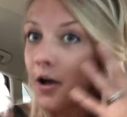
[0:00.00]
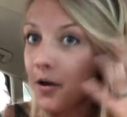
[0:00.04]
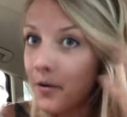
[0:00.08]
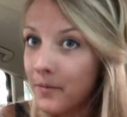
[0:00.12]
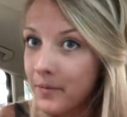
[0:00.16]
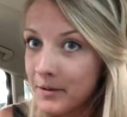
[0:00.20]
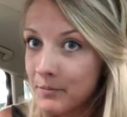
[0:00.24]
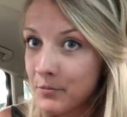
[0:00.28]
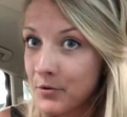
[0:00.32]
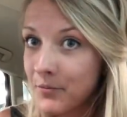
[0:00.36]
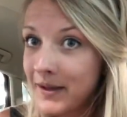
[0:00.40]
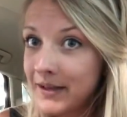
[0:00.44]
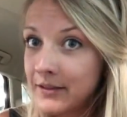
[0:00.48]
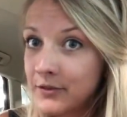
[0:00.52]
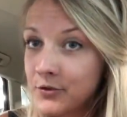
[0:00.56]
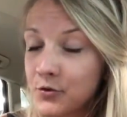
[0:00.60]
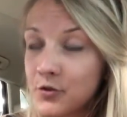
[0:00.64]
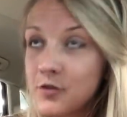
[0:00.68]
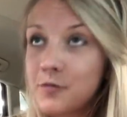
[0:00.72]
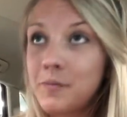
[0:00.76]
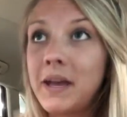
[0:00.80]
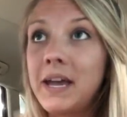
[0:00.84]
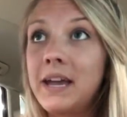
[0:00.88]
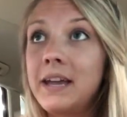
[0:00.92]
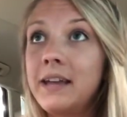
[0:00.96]
a bit more mental
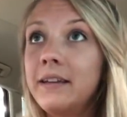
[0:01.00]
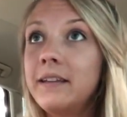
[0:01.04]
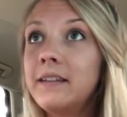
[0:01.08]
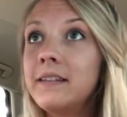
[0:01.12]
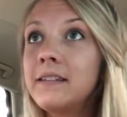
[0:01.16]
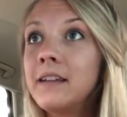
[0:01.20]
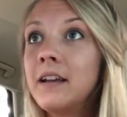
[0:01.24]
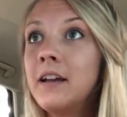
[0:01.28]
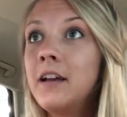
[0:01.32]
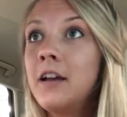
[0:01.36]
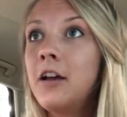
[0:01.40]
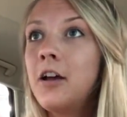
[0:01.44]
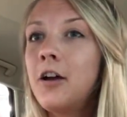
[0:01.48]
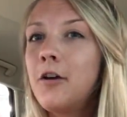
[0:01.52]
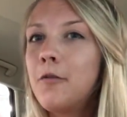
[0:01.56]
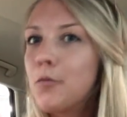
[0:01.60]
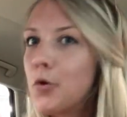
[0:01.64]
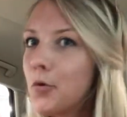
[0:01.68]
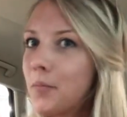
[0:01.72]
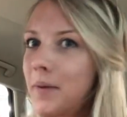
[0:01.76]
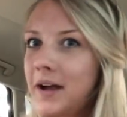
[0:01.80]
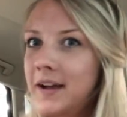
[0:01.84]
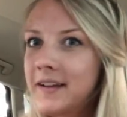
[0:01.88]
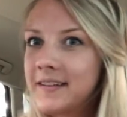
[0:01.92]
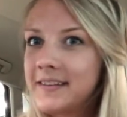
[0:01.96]
space,
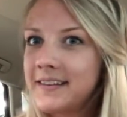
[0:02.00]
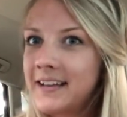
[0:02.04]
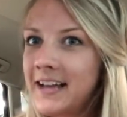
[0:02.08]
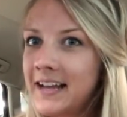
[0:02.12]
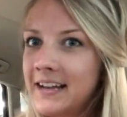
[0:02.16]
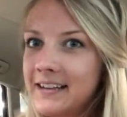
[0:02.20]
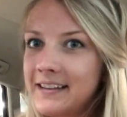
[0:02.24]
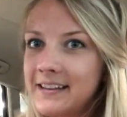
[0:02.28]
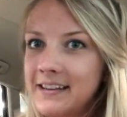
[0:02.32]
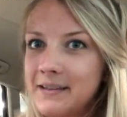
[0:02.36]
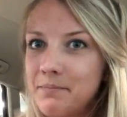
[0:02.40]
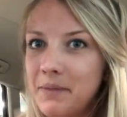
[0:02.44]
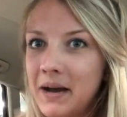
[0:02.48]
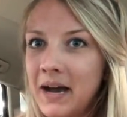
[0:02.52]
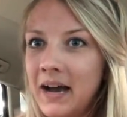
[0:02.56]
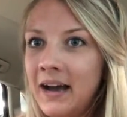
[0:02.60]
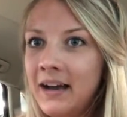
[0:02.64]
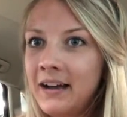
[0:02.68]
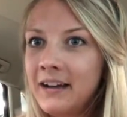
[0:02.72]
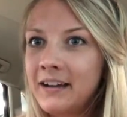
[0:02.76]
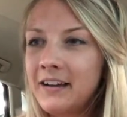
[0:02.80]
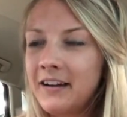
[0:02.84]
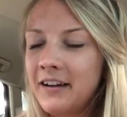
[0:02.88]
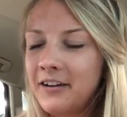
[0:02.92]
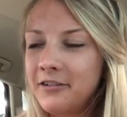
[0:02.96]
more personality
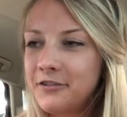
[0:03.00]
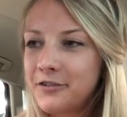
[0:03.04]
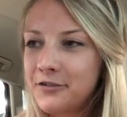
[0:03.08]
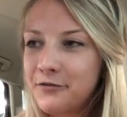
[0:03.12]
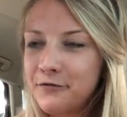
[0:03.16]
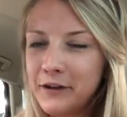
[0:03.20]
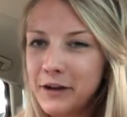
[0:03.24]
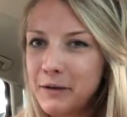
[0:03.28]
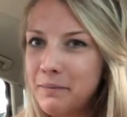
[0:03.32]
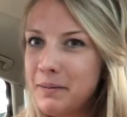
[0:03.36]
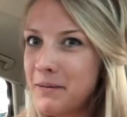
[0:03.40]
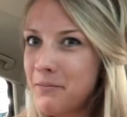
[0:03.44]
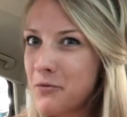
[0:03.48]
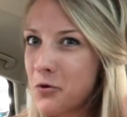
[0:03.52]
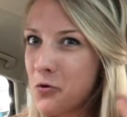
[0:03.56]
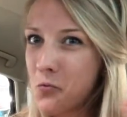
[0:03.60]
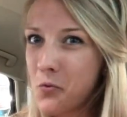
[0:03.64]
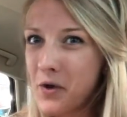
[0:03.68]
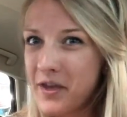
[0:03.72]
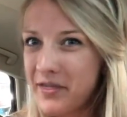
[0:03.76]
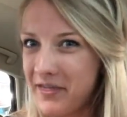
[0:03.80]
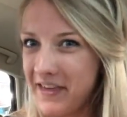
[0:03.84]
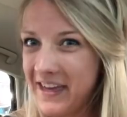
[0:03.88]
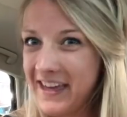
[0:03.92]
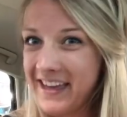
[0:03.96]
back. I just feel a bit more
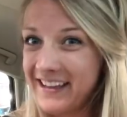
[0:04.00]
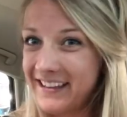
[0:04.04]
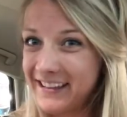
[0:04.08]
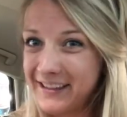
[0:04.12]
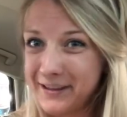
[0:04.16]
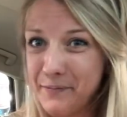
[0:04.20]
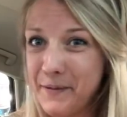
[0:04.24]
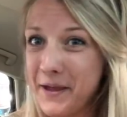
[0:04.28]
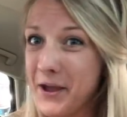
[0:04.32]
with it, to